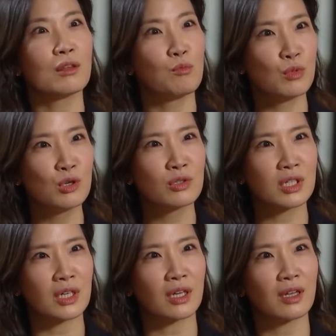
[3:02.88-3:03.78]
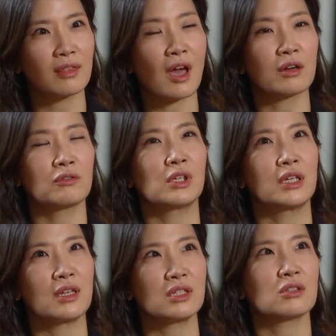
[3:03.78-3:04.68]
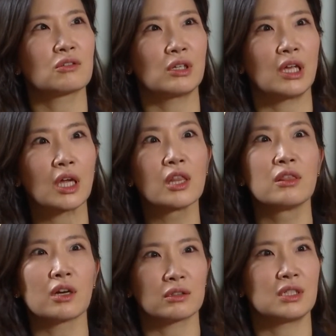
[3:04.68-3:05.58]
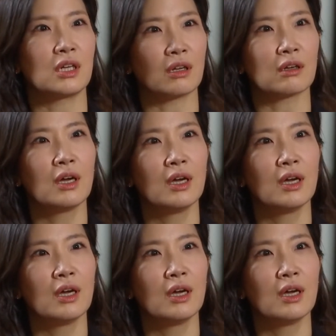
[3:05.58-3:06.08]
the music, not really necessarily conducting.